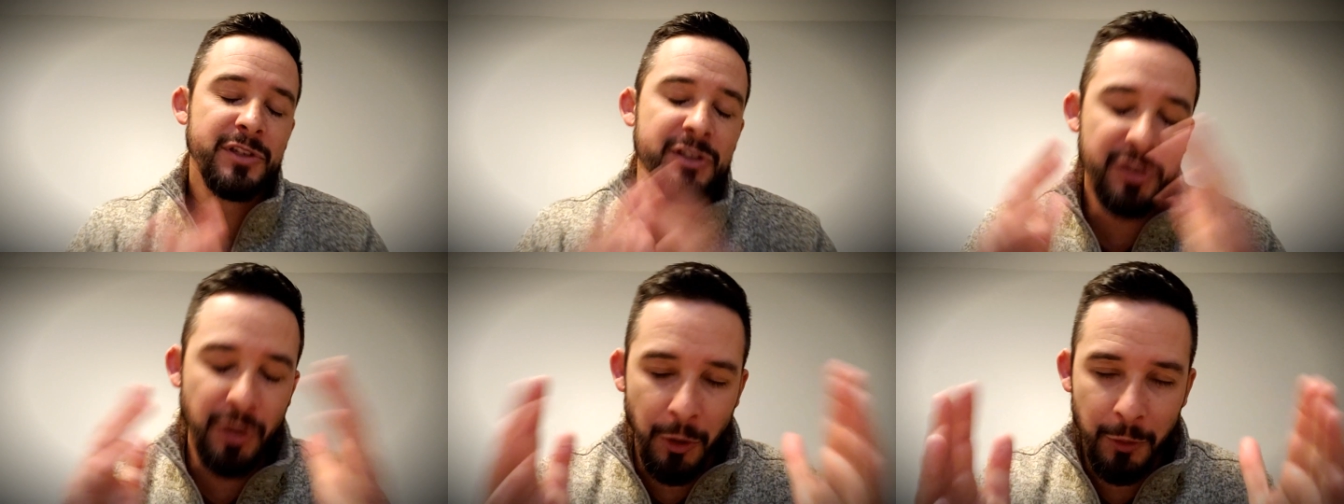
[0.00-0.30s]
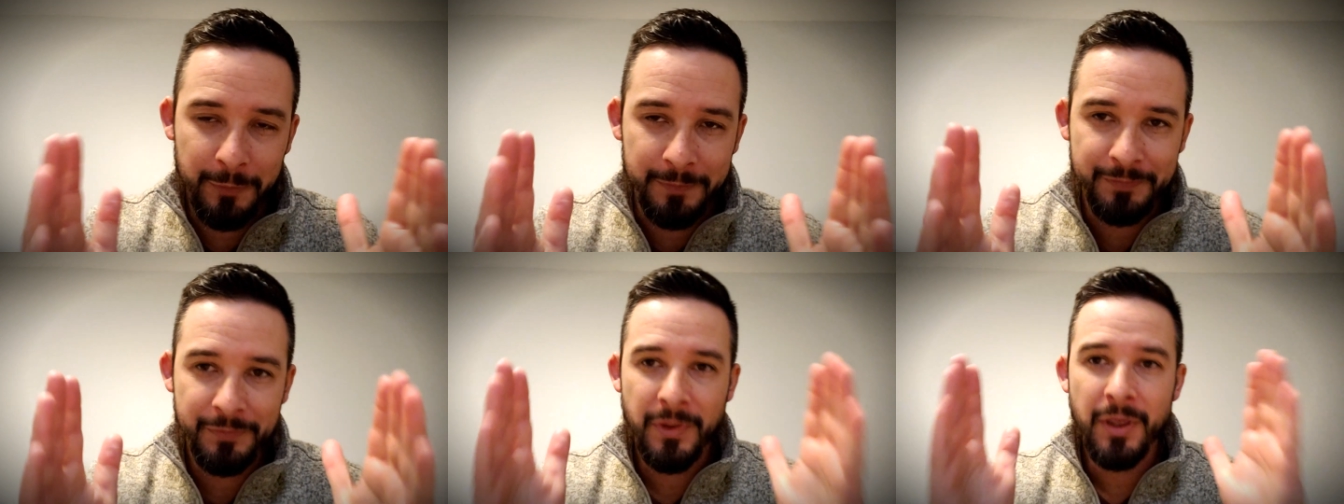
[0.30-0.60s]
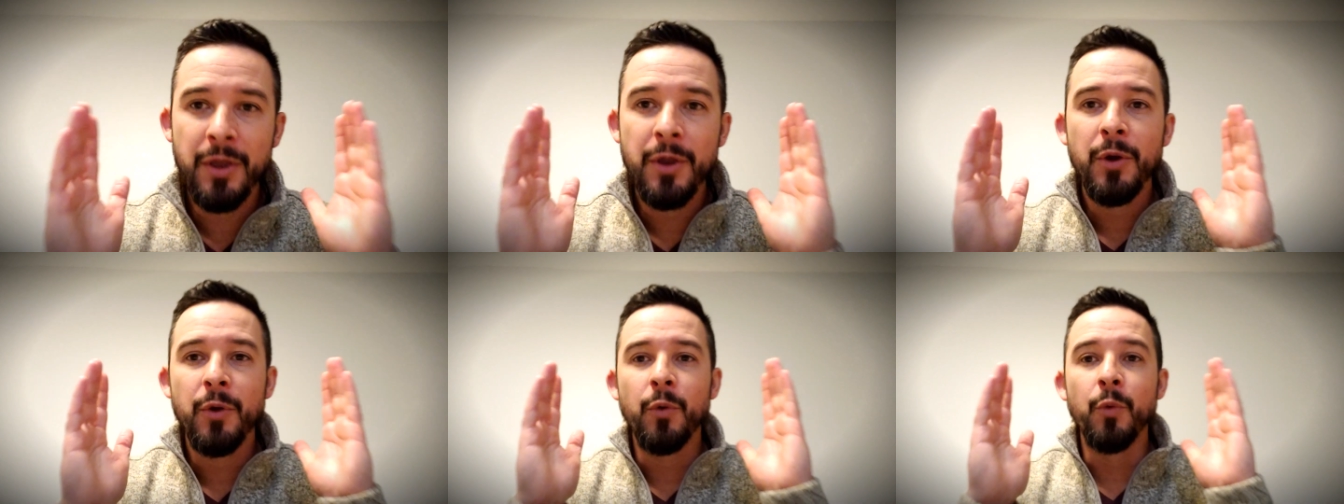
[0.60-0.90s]
So
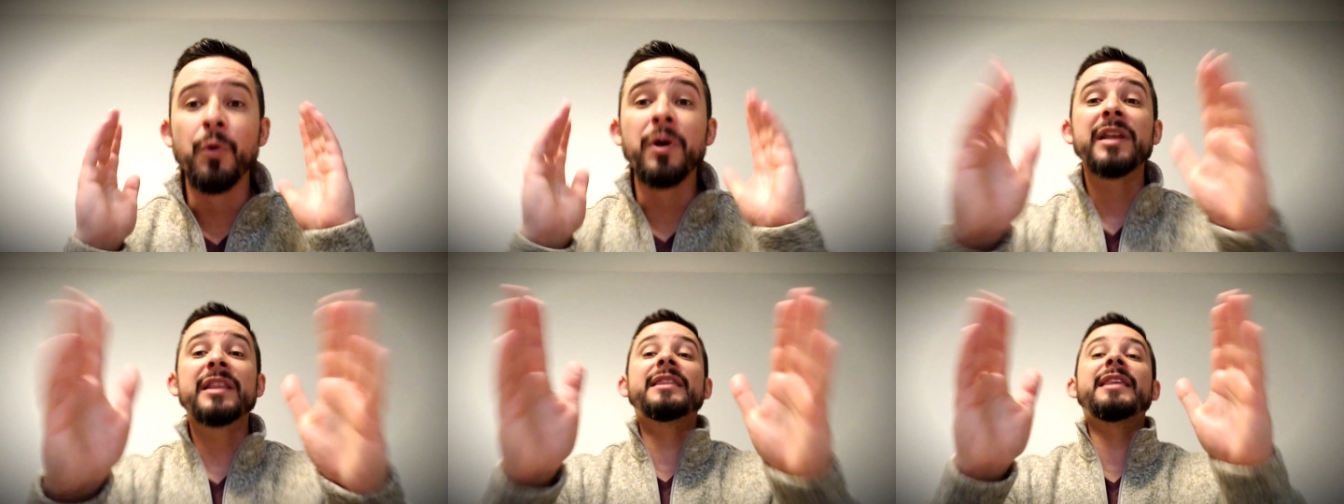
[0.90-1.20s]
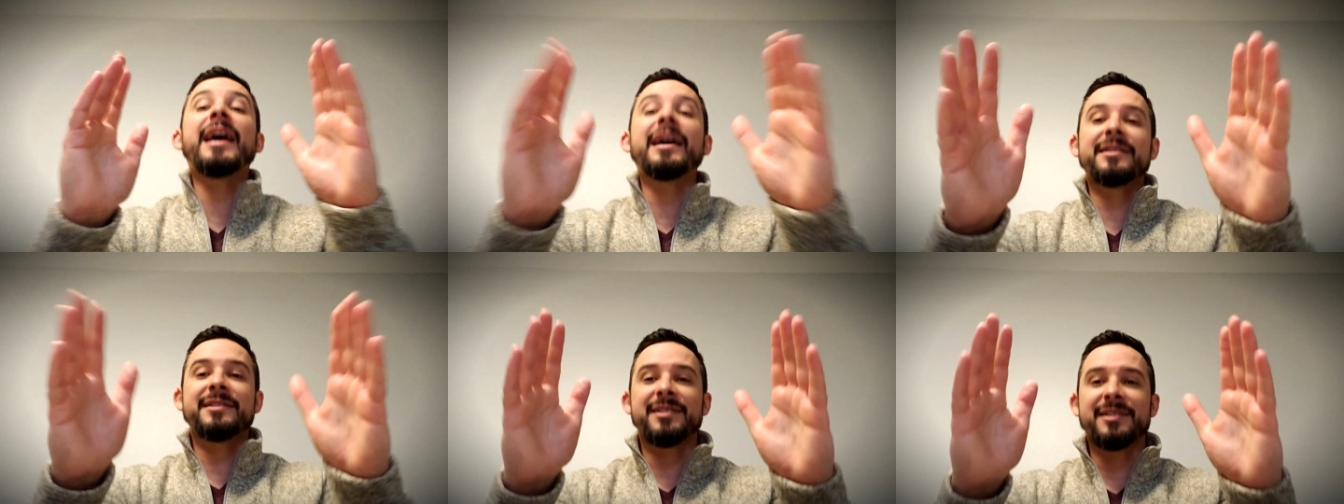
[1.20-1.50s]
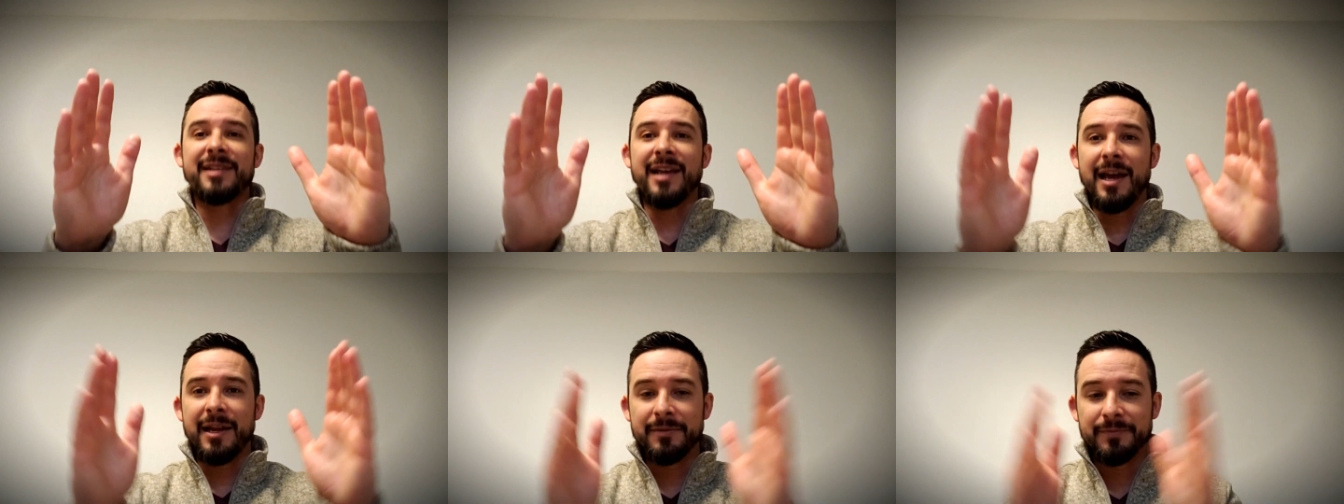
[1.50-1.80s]
with that
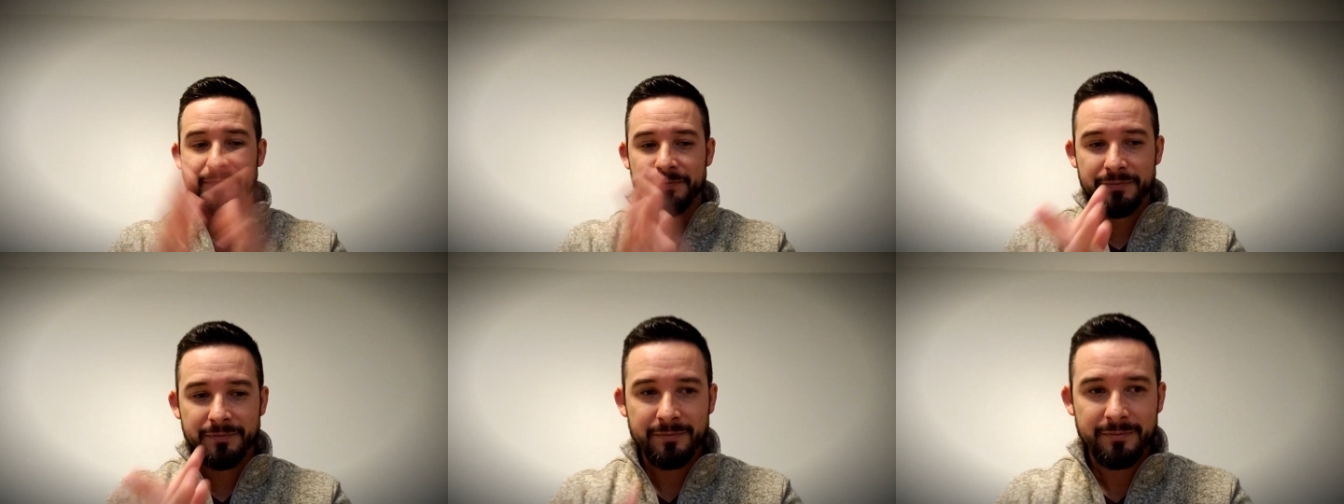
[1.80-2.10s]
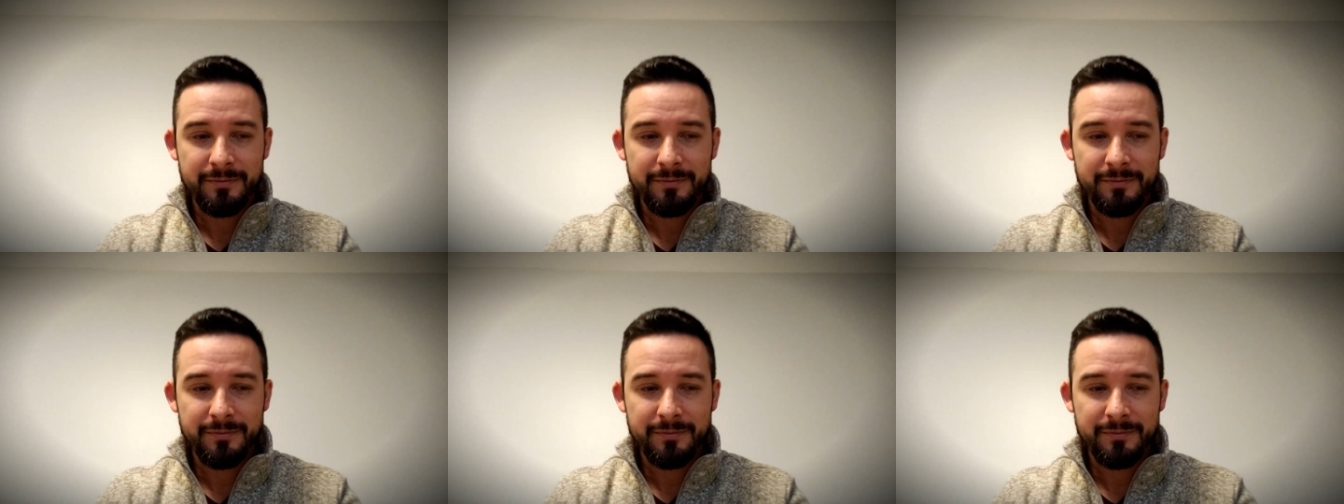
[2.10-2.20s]
said,